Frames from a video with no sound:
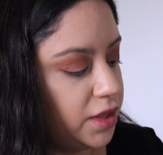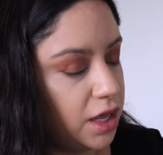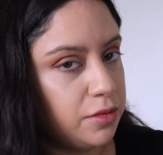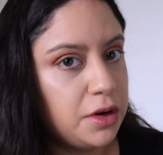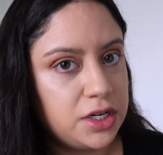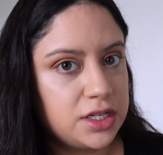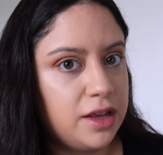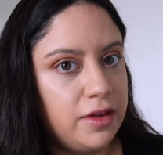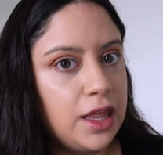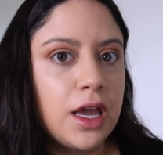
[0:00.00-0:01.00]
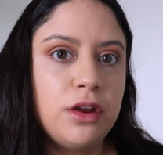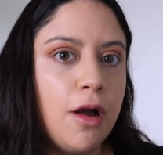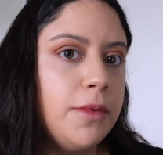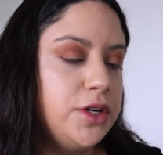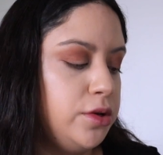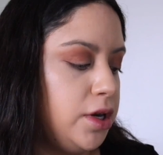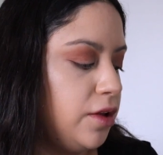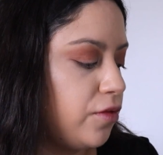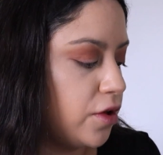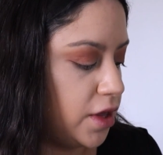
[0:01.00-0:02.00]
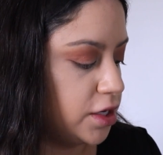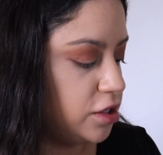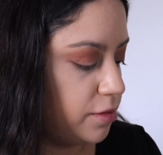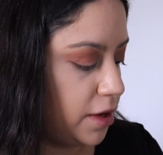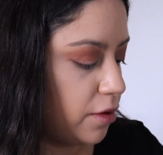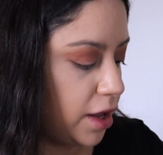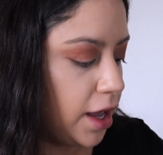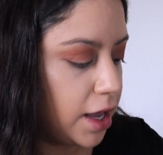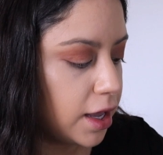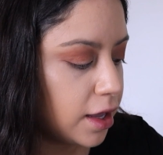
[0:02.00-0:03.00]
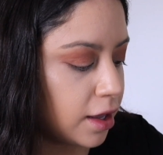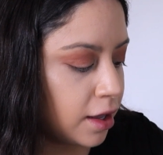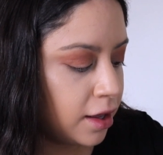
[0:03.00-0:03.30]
and that we're just giving like any opportunity for things to be okay,